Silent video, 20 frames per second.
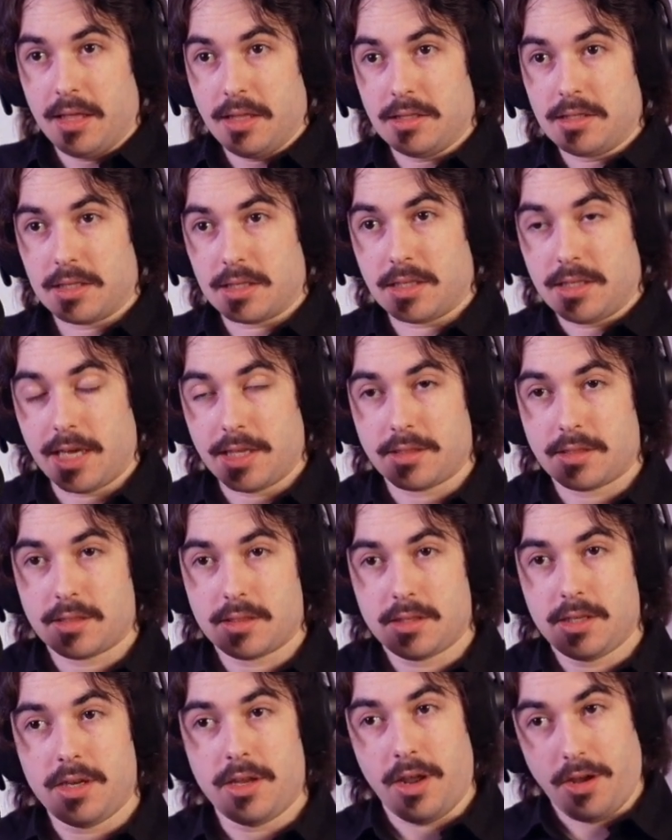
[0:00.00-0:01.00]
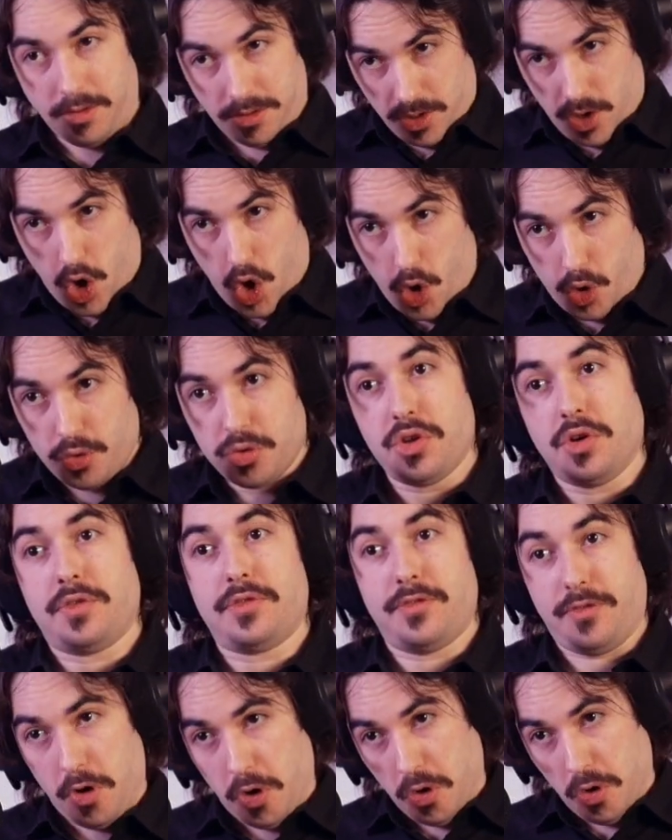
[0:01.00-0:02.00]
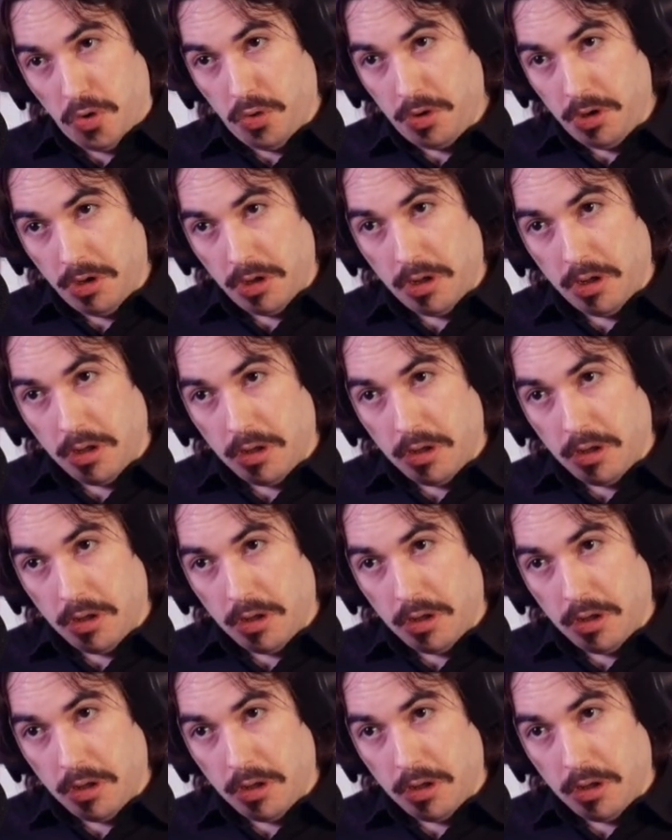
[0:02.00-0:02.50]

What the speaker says: to get, to hold the food.